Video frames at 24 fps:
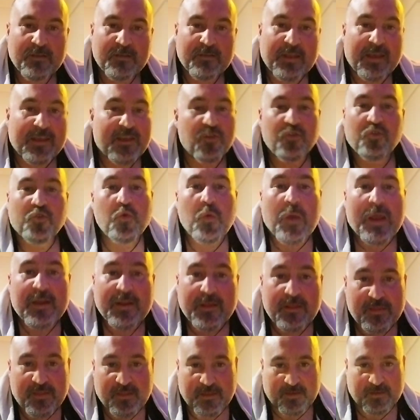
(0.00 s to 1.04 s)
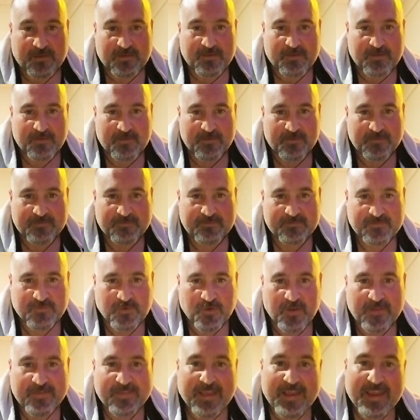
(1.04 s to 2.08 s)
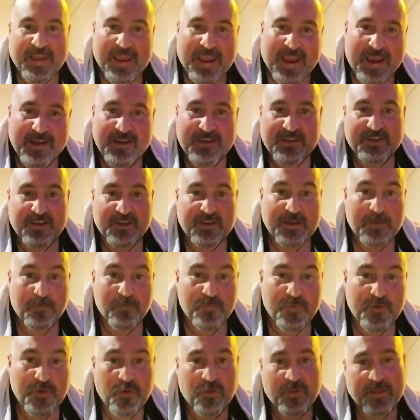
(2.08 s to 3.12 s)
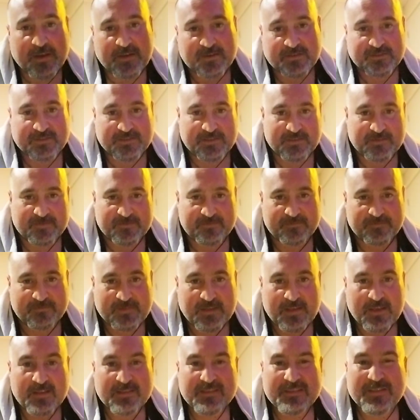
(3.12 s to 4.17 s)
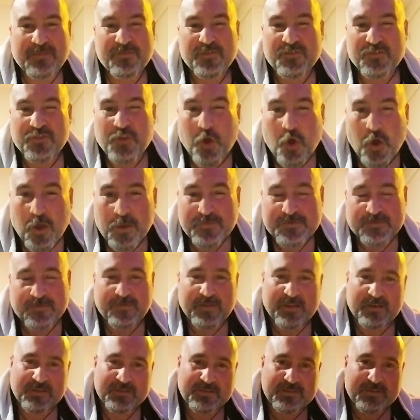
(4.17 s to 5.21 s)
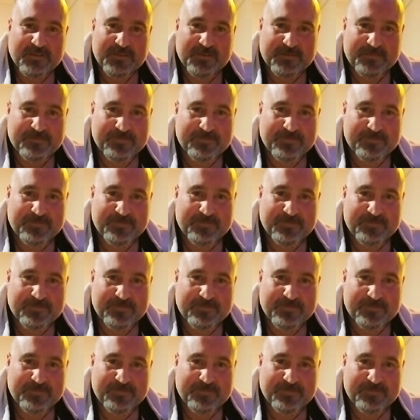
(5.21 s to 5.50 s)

They can do anything. Right? They're pure energy. Different types of energy.